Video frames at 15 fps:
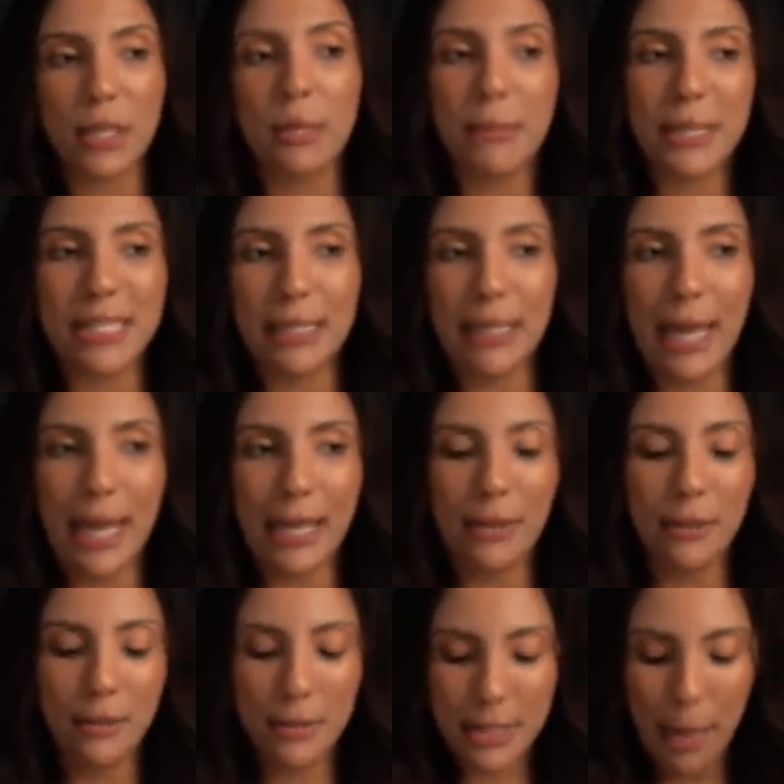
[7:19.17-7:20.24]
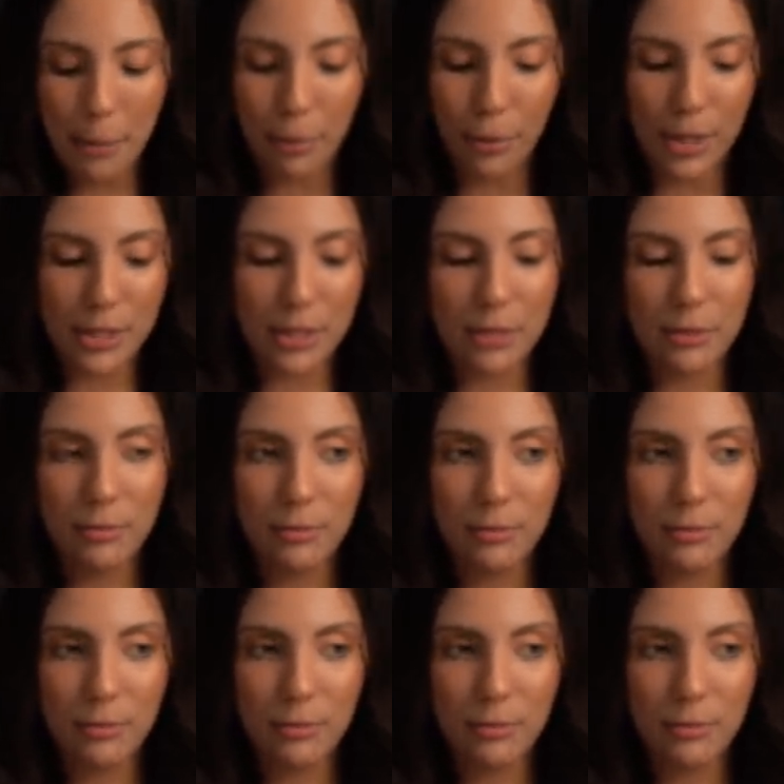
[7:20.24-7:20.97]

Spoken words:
going to be delayed. Temperance.